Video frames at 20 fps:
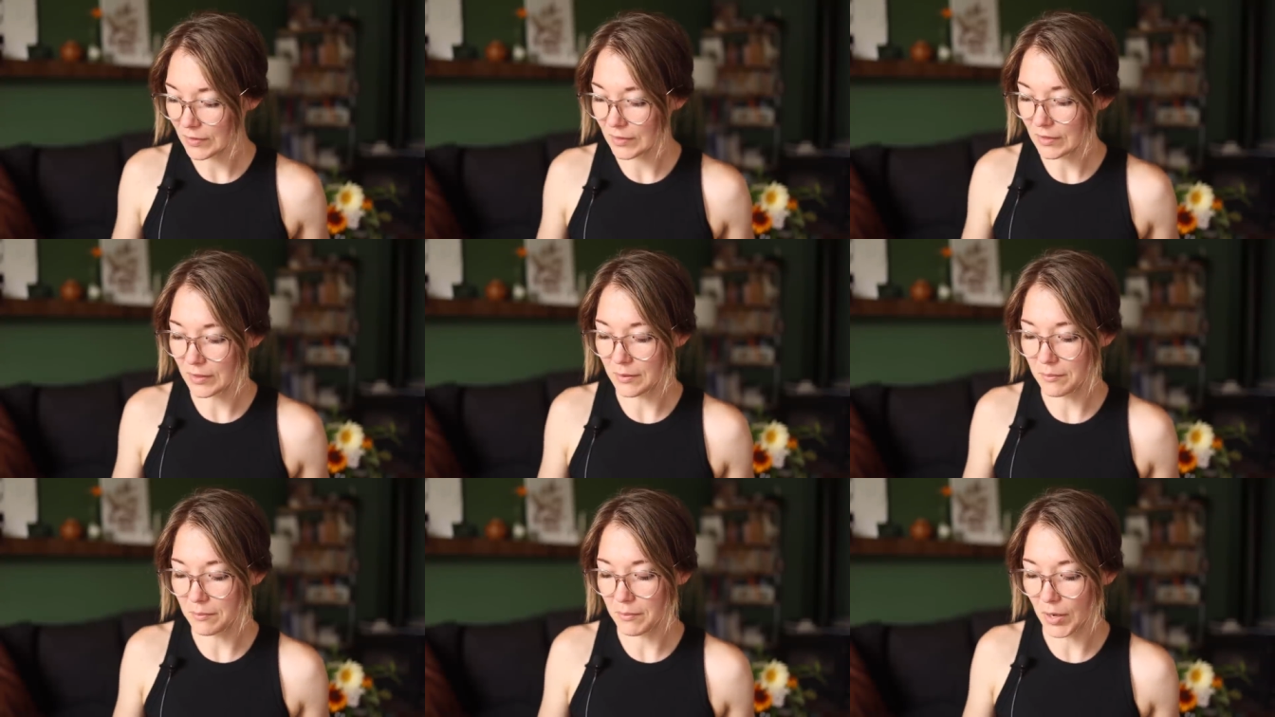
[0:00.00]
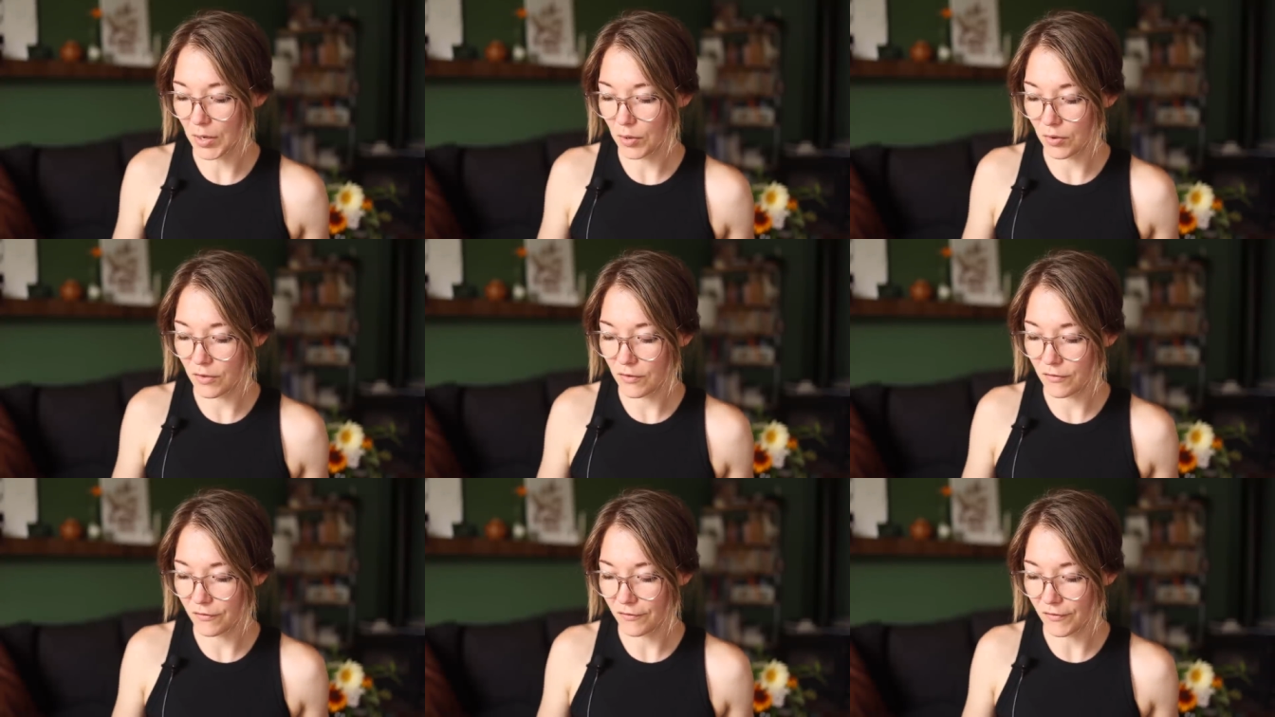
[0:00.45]
the
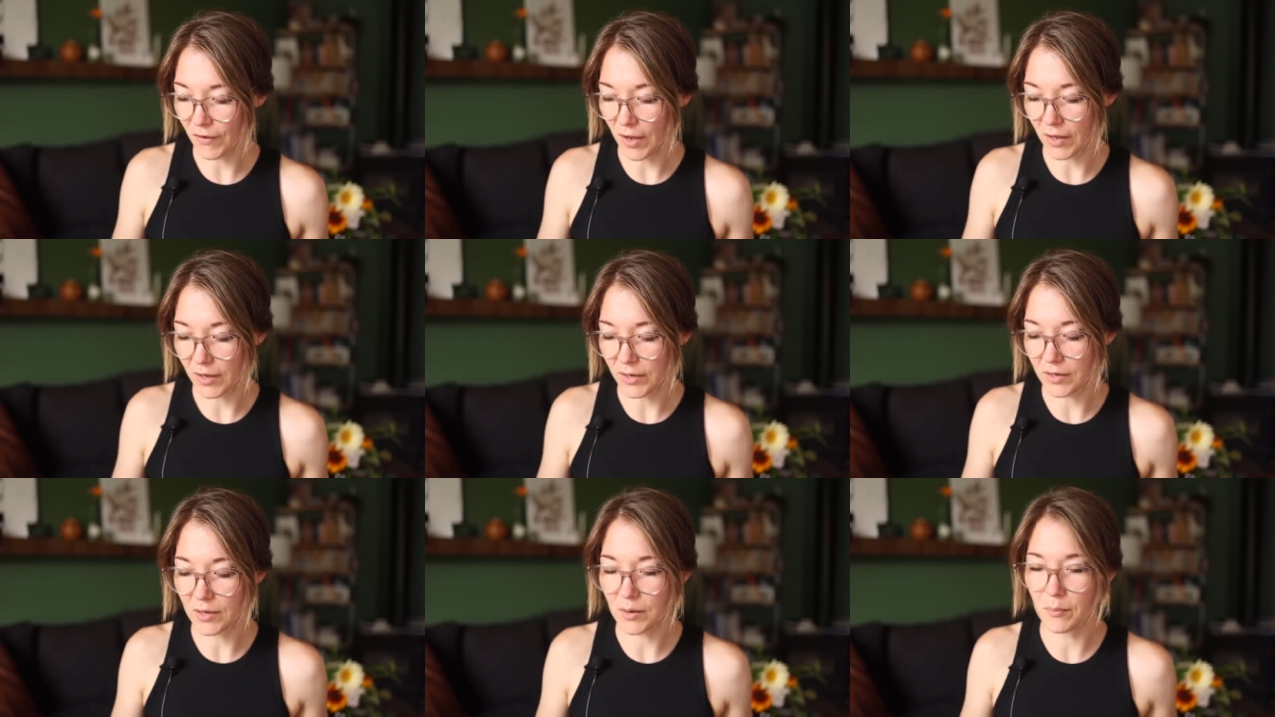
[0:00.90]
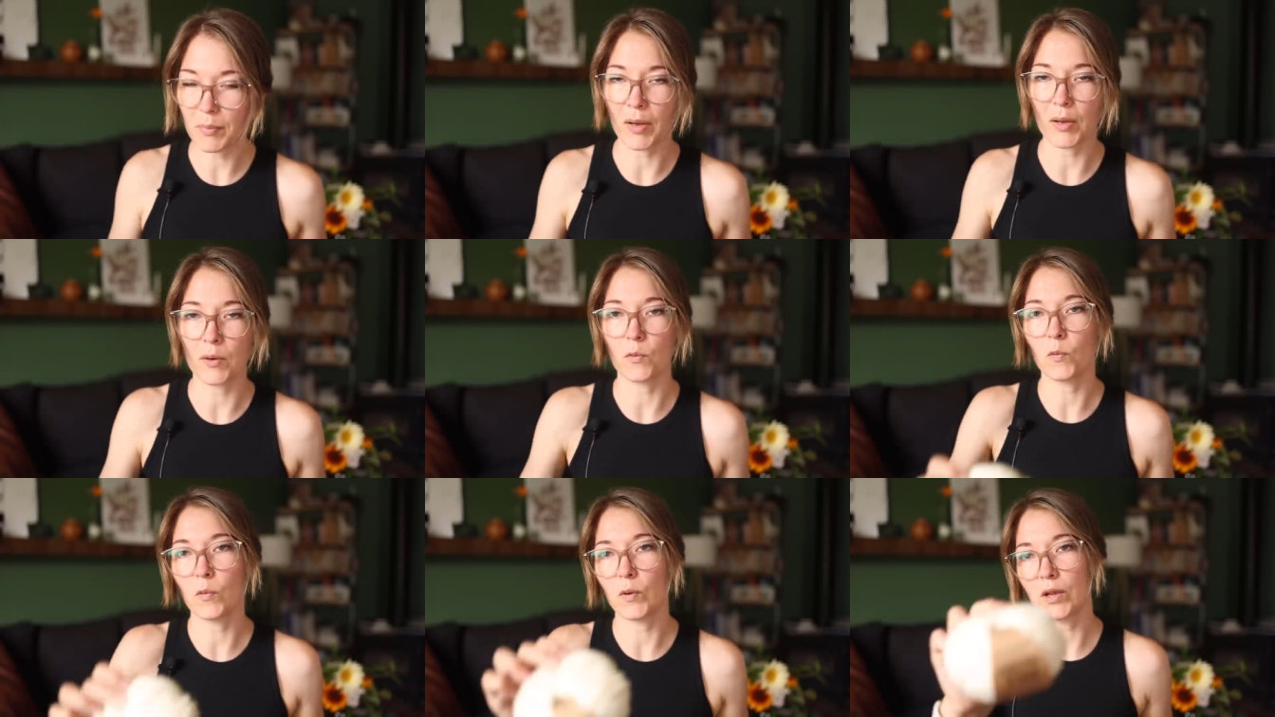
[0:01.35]
Mary Fine
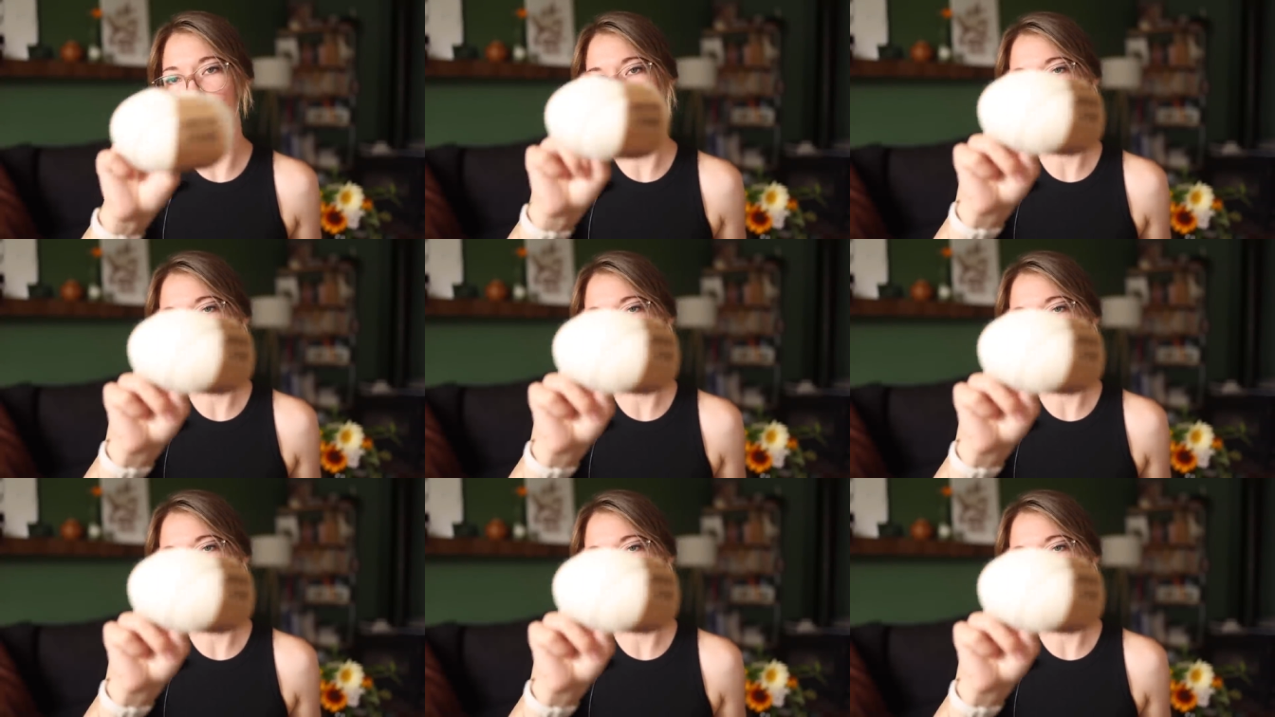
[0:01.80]
by We